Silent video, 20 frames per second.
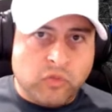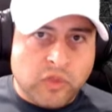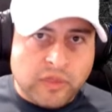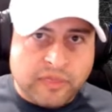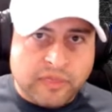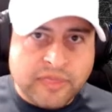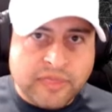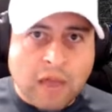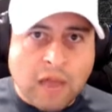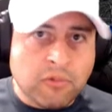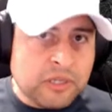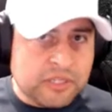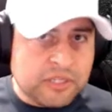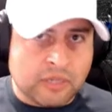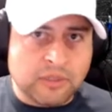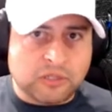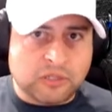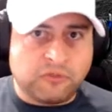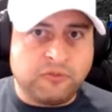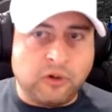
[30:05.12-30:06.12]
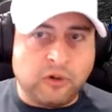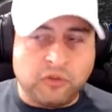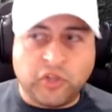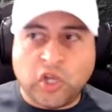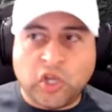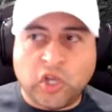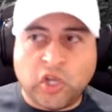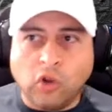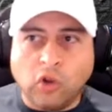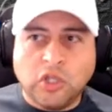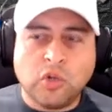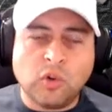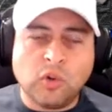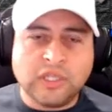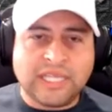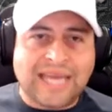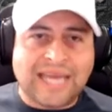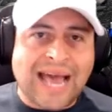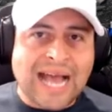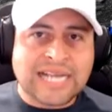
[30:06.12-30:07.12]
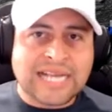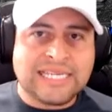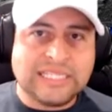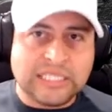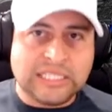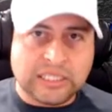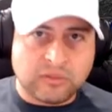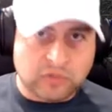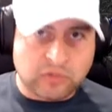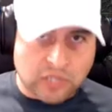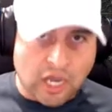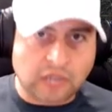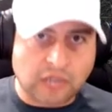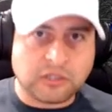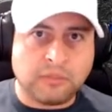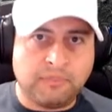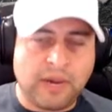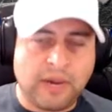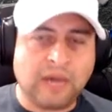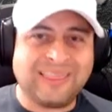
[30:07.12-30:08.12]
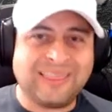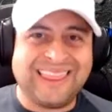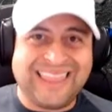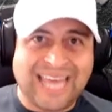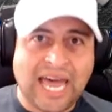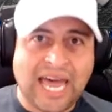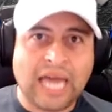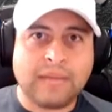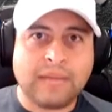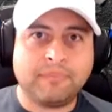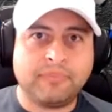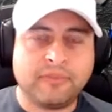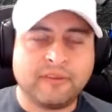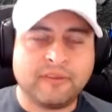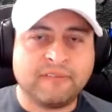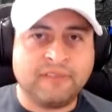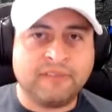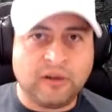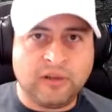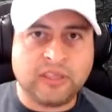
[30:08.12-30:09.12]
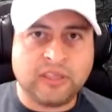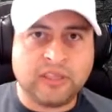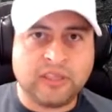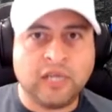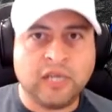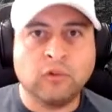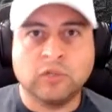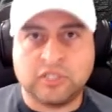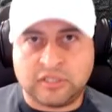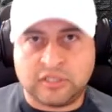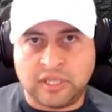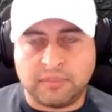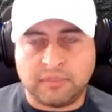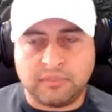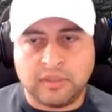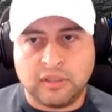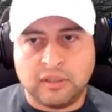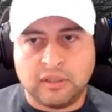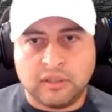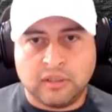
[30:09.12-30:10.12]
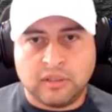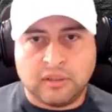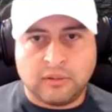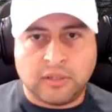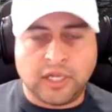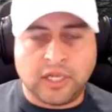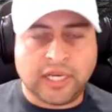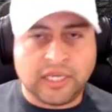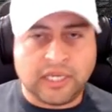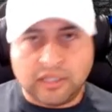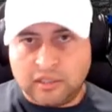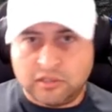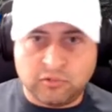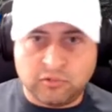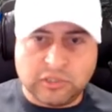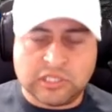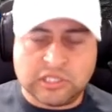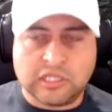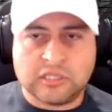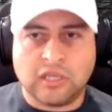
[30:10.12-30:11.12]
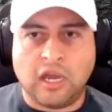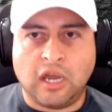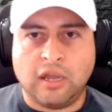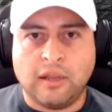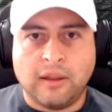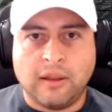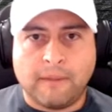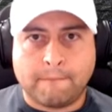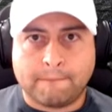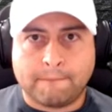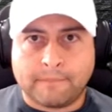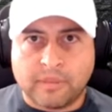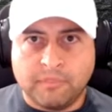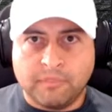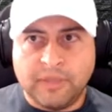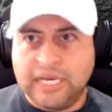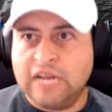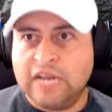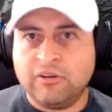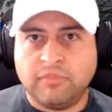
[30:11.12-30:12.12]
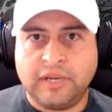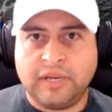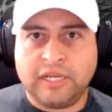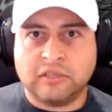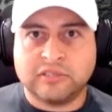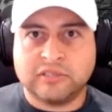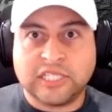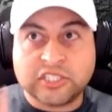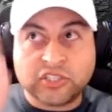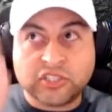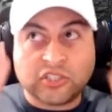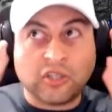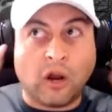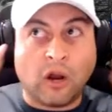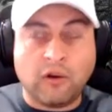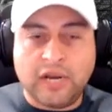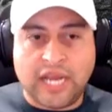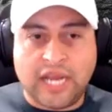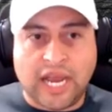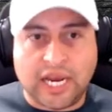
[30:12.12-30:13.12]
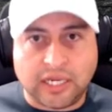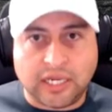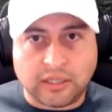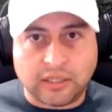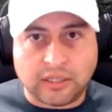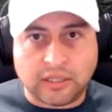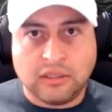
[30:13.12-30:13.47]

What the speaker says: Not really talking about the phone. The only one that actually talked about that very thing was Tim. Again, recently saw it. But everybody else like starry-eyed.